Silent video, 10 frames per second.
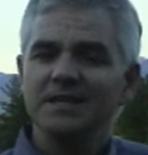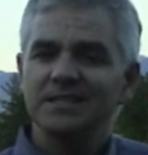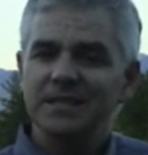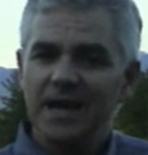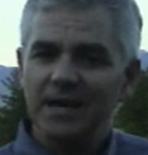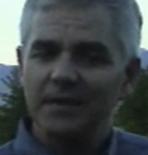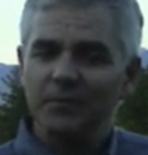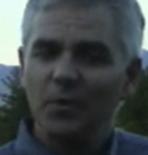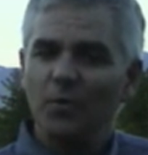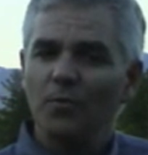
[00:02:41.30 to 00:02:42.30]
Second,
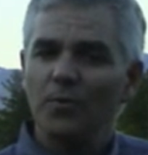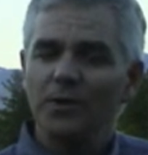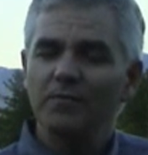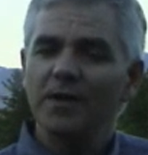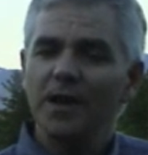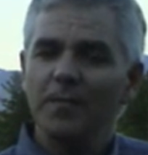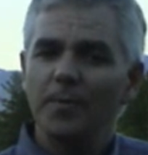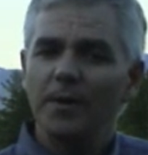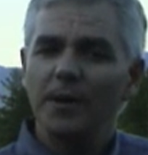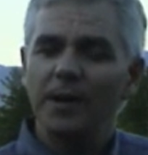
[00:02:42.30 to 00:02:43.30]
we develop
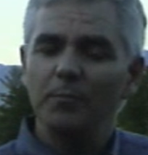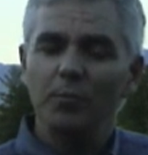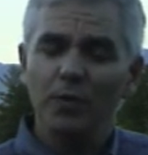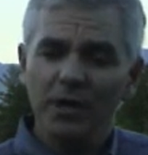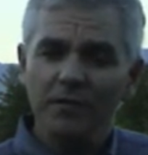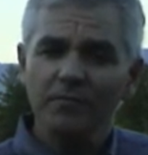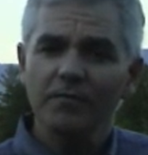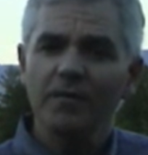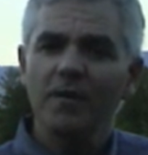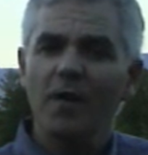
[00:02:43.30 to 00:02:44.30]
a
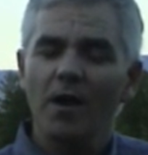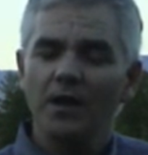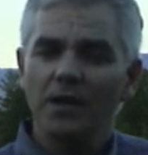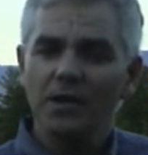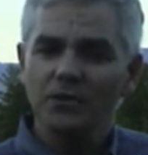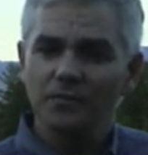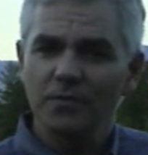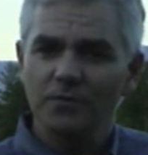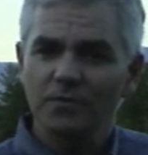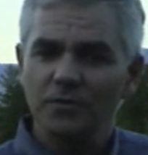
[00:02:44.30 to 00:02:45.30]
brief on each of
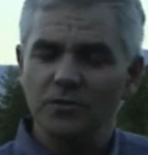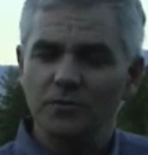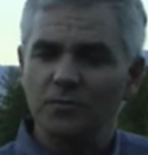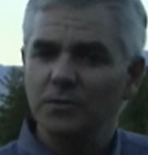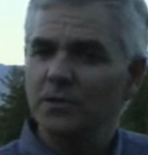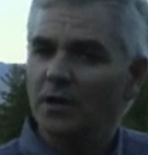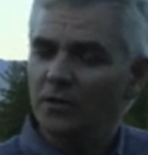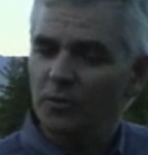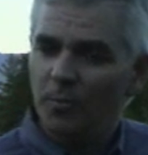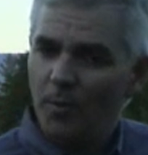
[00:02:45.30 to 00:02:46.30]
those issues. We talk
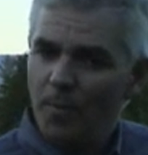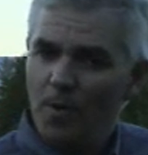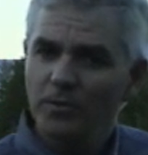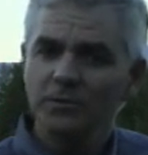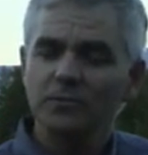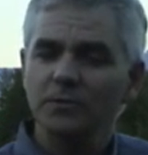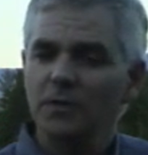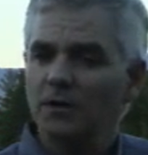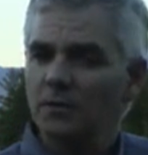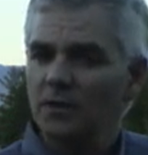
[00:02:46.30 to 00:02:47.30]
to the proponents, we
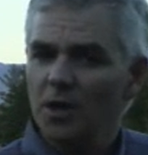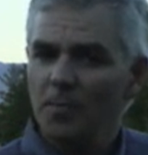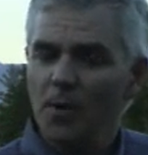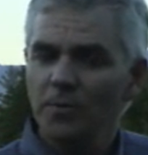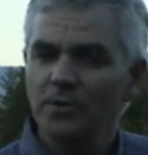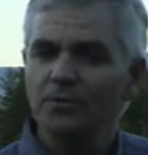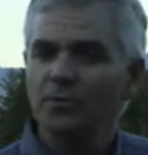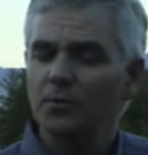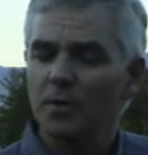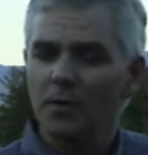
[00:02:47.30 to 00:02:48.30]
talk to the opponents,
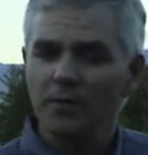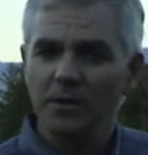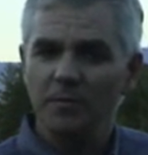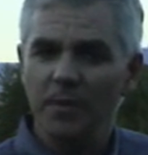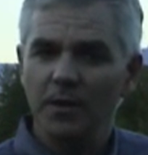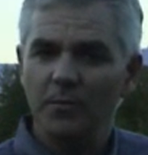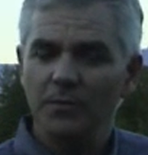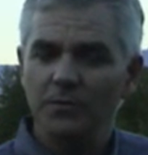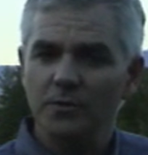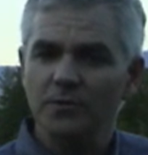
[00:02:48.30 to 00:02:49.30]
we do our own independent
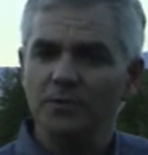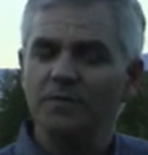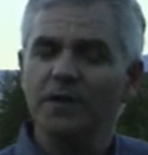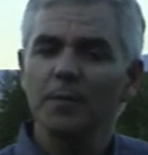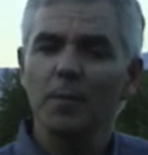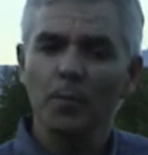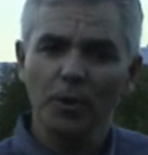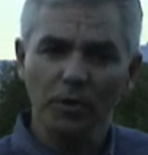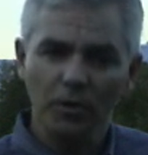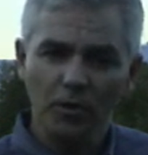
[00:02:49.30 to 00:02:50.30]
research and develop a
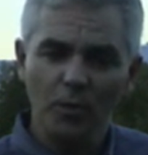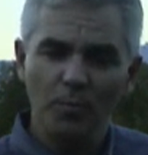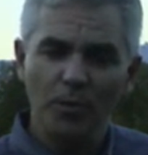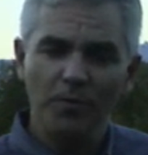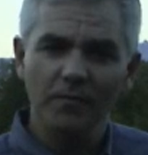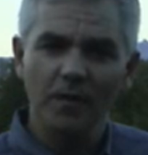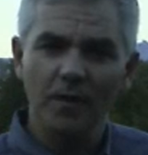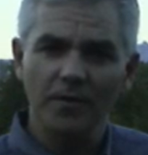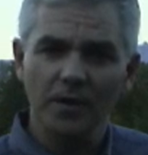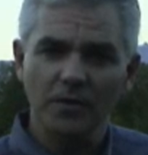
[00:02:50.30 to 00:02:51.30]
pretty thorough brief
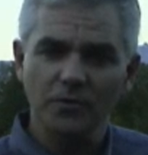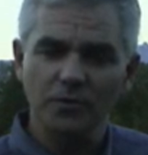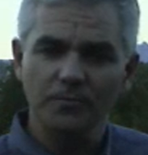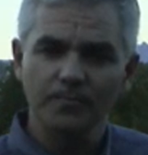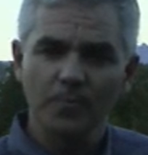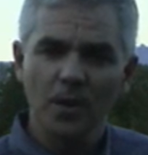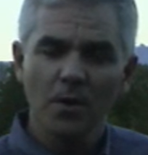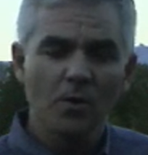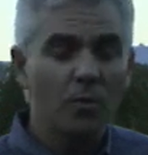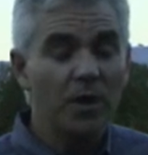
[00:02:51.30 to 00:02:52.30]
on the issue.
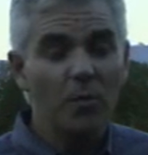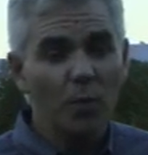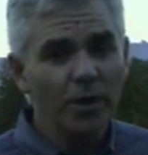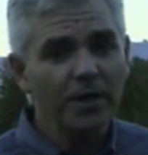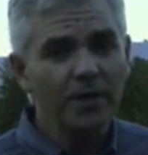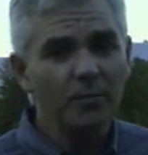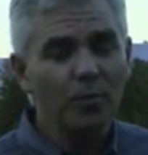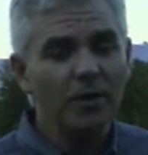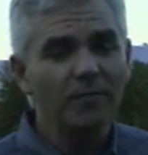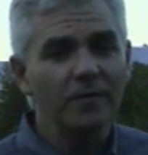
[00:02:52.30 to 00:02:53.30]
We keep working on the
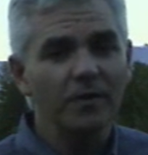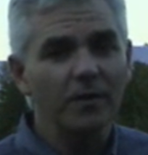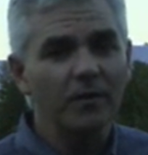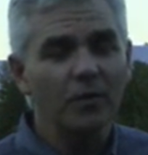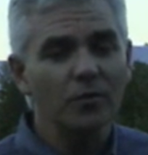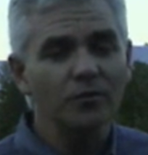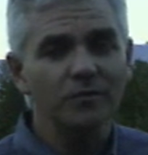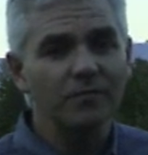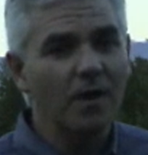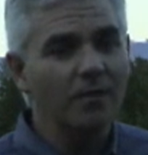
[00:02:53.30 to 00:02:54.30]
brief until those
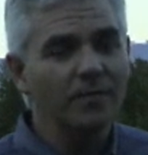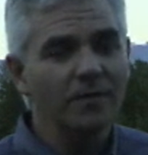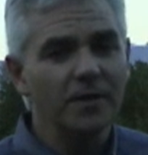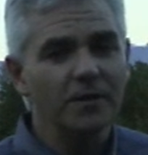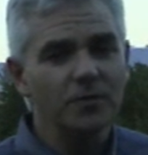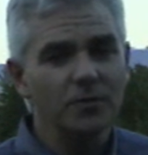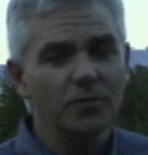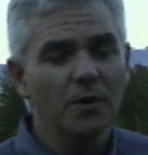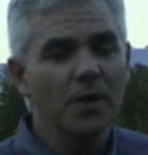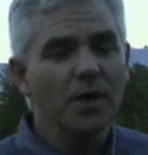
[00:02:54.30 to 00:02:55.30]
involved on the issue